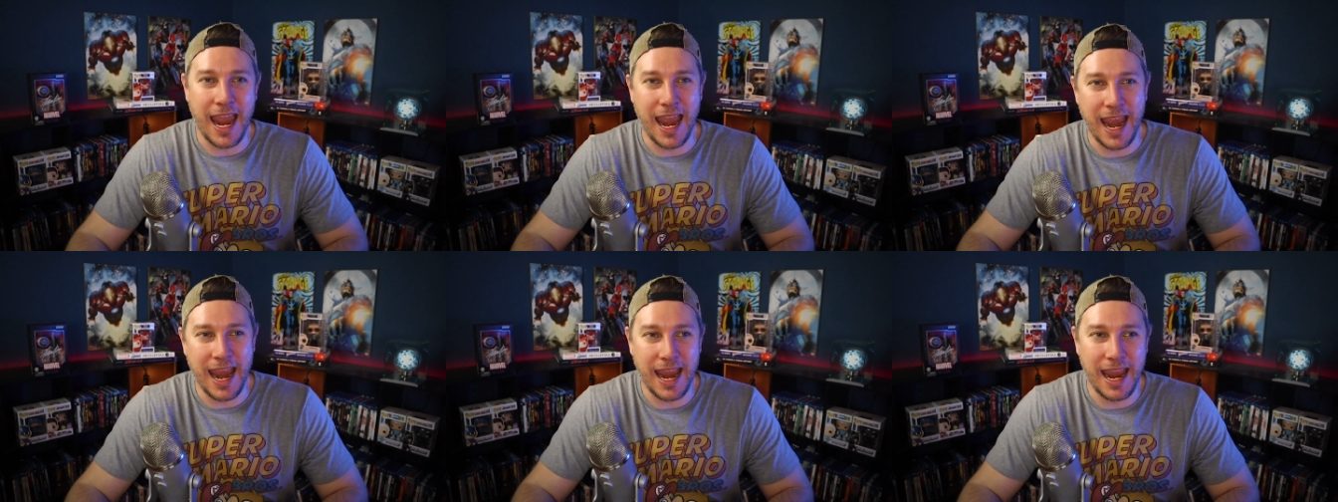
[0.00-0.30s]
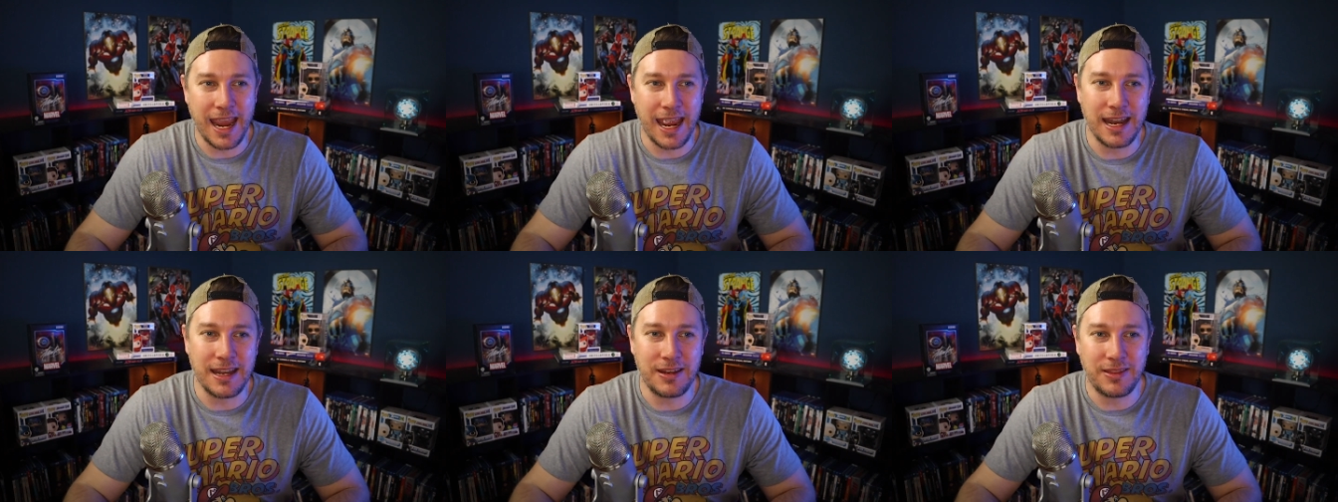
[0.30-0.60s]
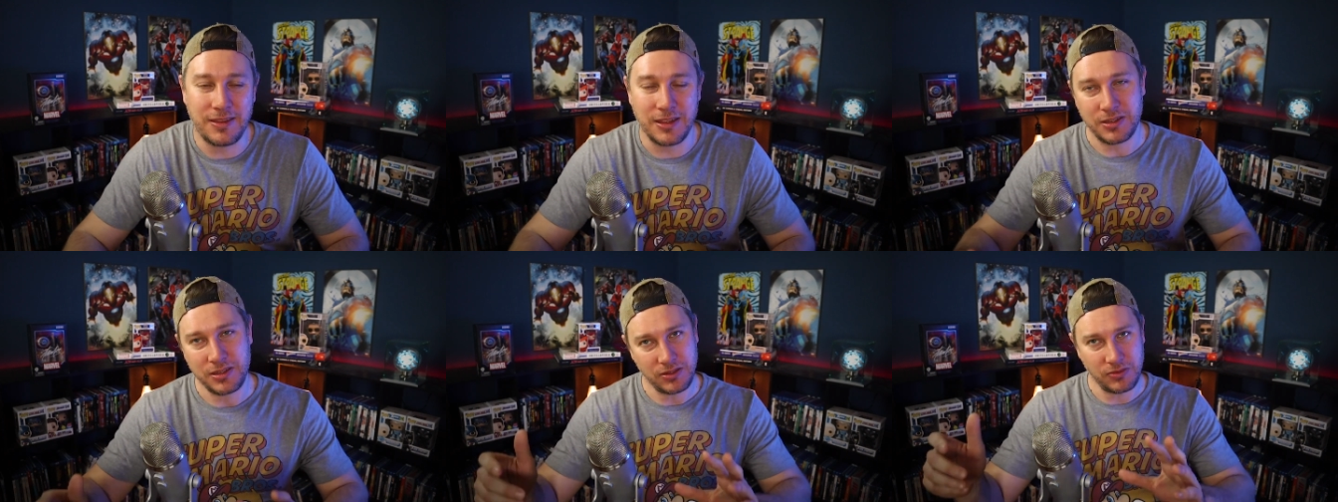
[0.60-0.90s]

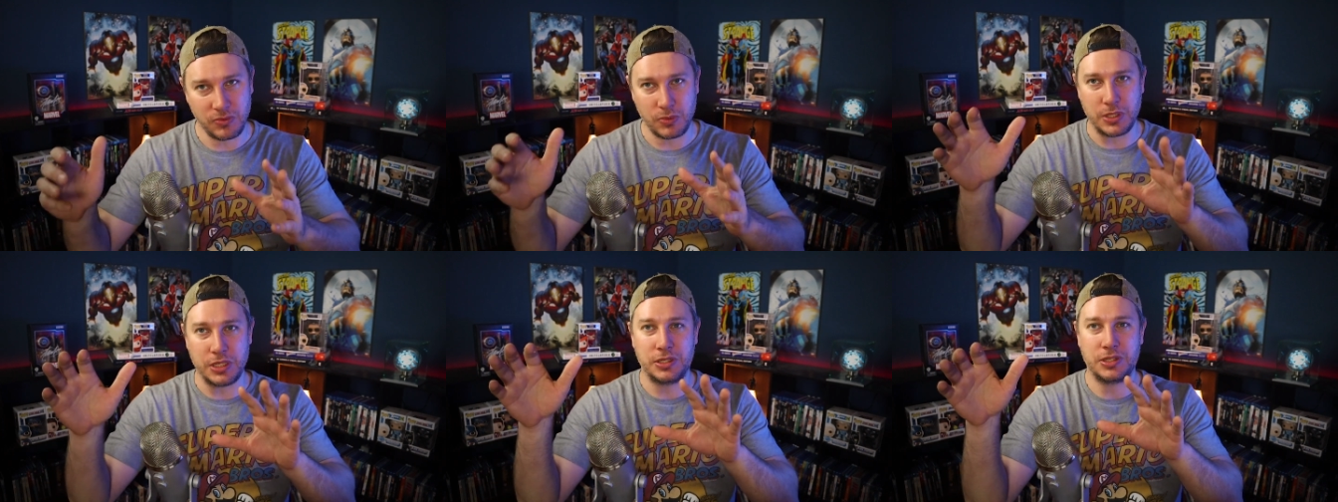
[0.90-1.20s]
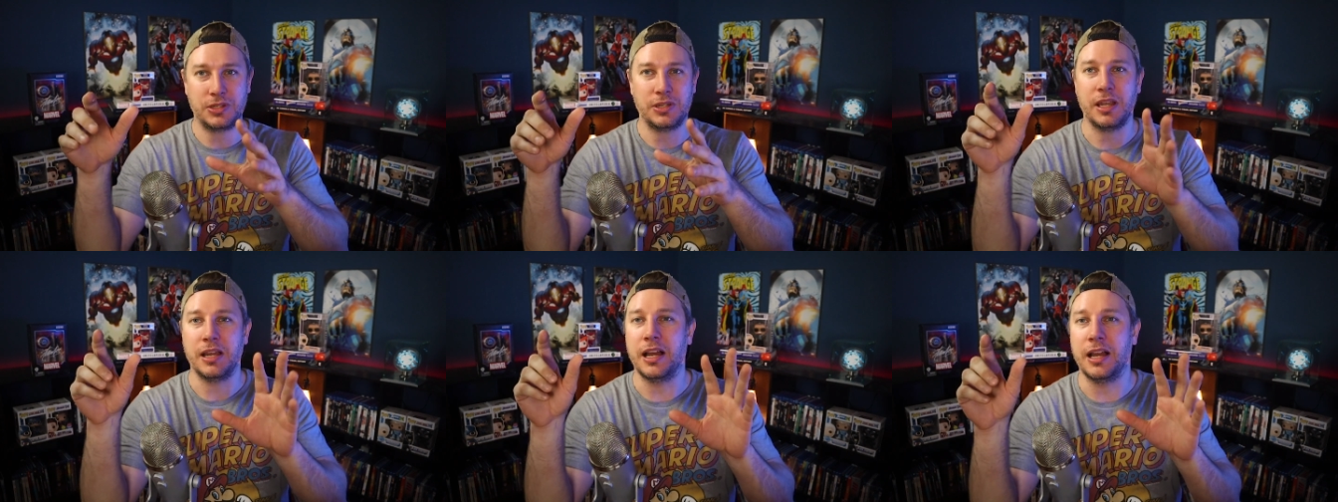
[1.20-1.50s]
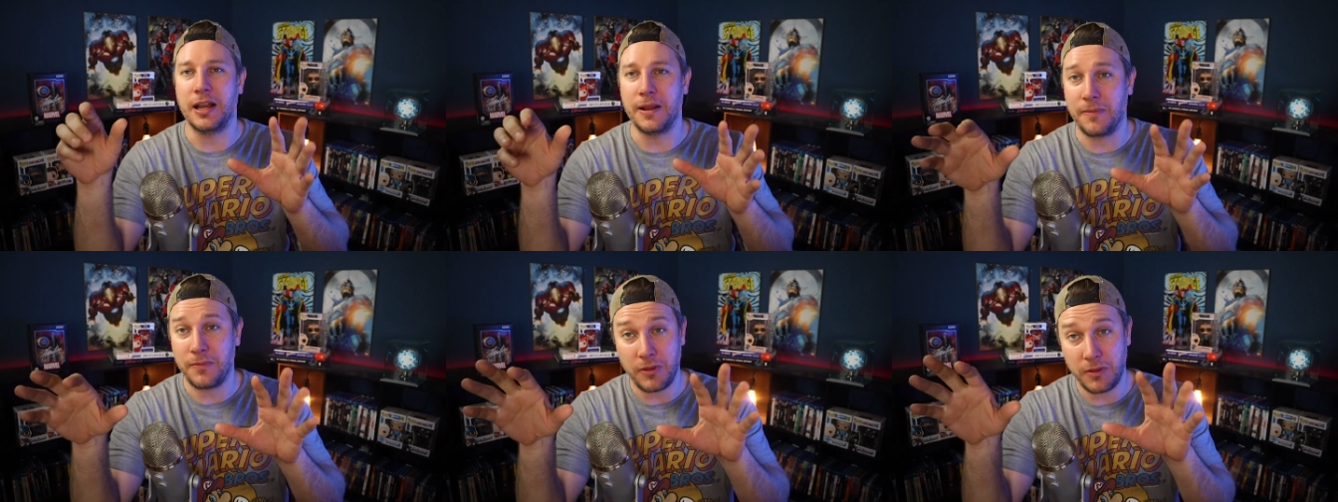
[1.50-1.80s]
And this was
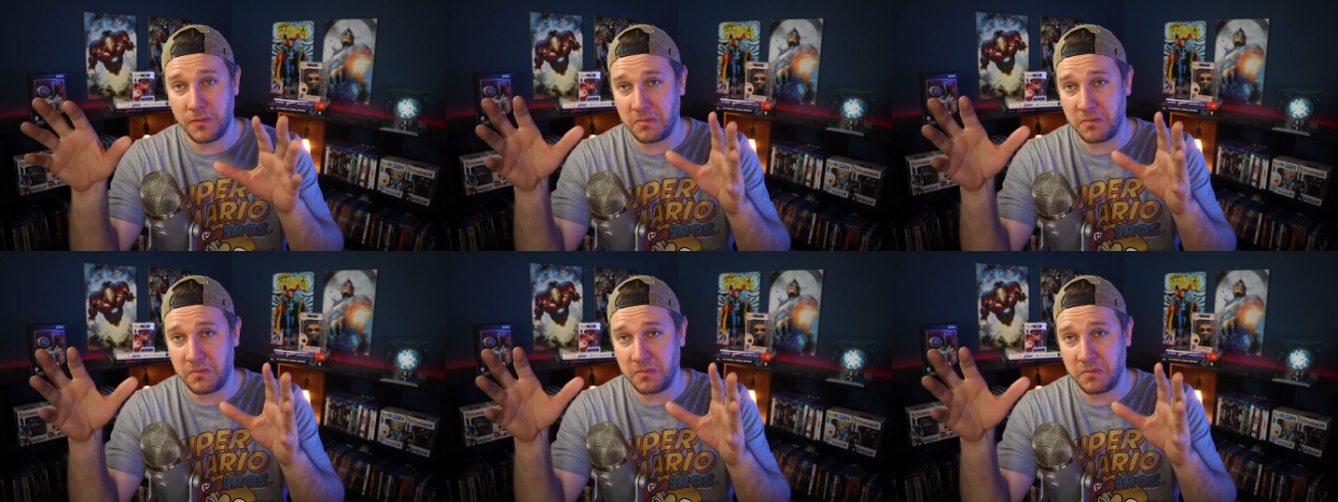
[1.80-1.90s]
uh,